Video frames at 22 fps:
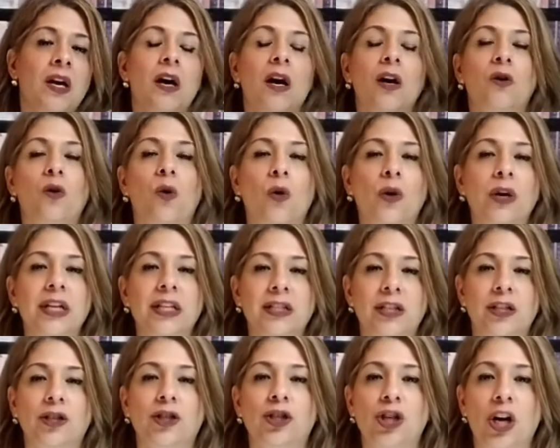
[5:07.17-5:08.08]
according
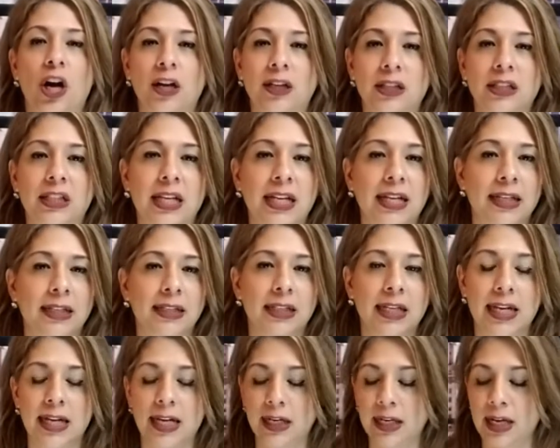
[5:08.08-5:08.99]
to John
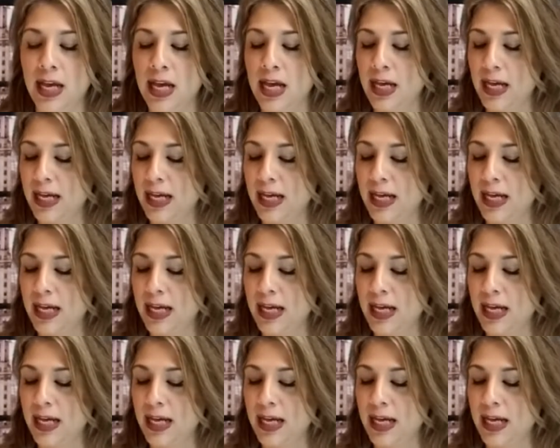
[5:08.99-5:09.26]
10:10.